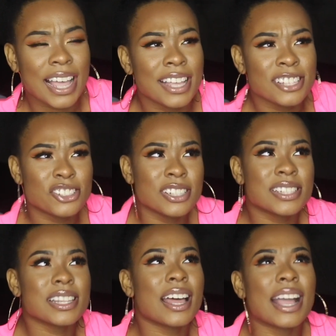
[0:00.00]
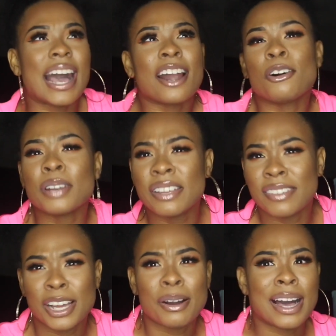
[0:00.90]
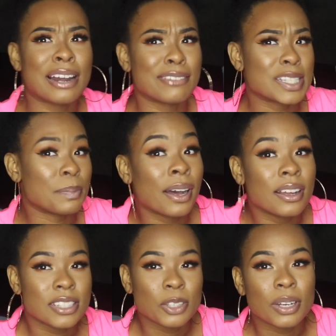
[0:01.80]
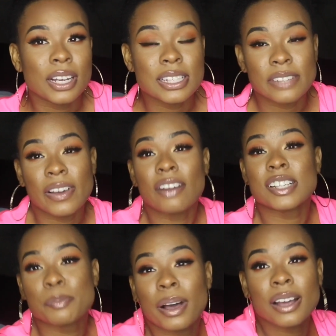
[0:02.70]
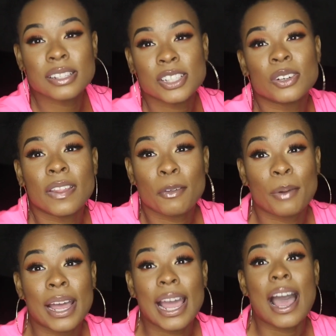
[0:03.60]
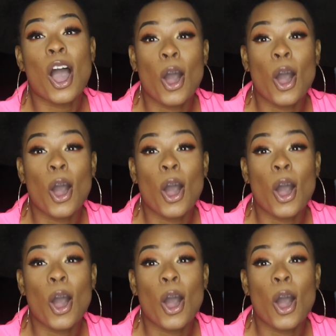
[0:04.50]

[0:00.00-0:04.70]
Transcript: it's just like I don't even know how to respond to it, because if I respond to it the way